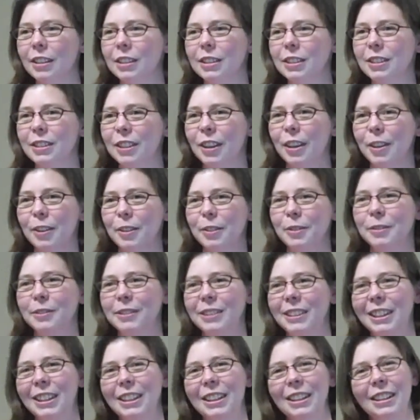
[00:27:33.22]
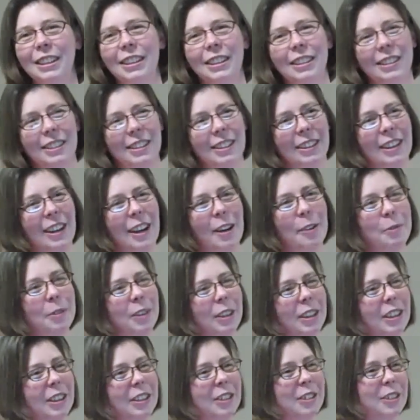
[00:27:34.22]
So they're not
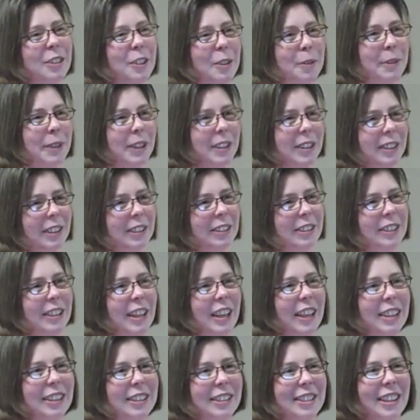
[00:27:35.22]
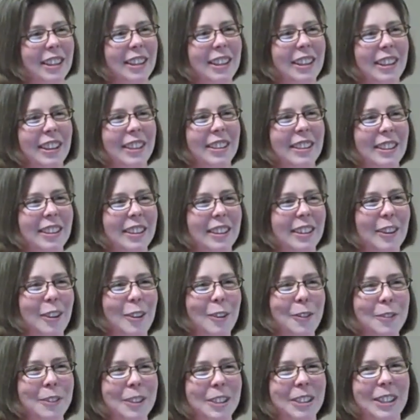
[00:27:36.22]
working so well these days. I think that
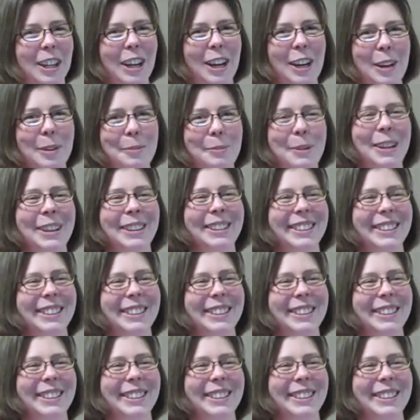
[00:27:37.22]
over time,